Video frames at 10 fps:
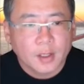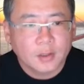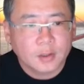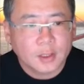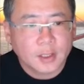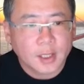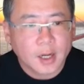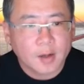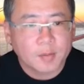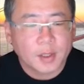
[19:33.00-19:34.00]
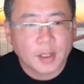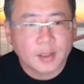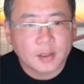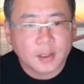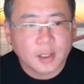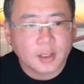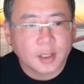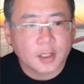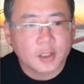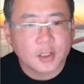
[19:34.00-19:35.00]
So the setup is
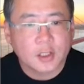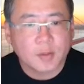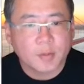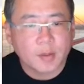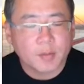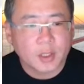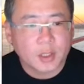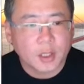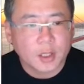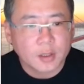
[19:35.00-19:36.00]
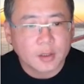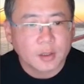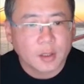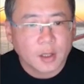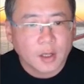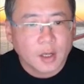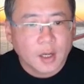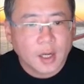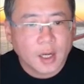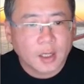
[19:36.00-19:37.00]
16 GCP machine.
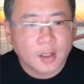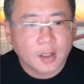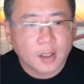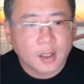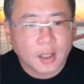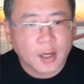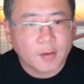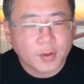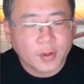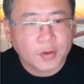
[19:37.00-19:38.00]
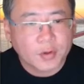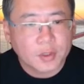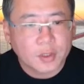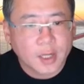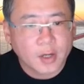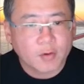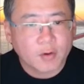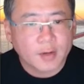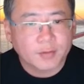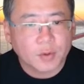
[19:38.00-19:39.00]
And again, we use
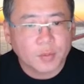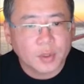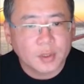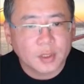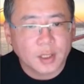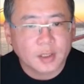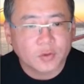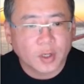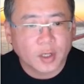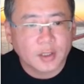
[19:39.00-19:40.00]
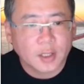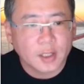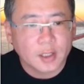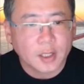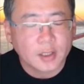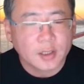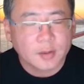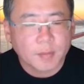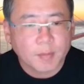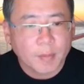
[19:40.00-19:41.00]
Telegraph 3.6 release candidate.
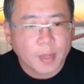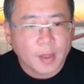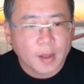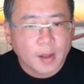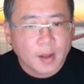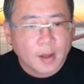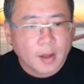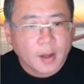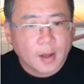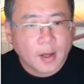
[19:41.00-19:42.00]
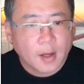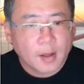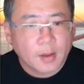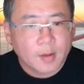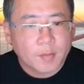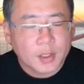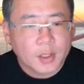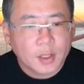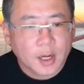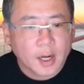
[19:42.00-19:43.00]
And the
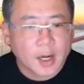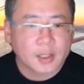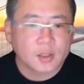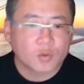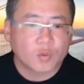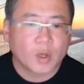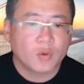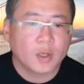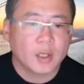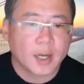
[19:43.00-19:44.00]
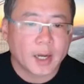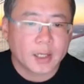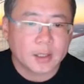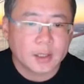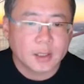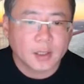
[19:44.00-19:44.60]
machine has 128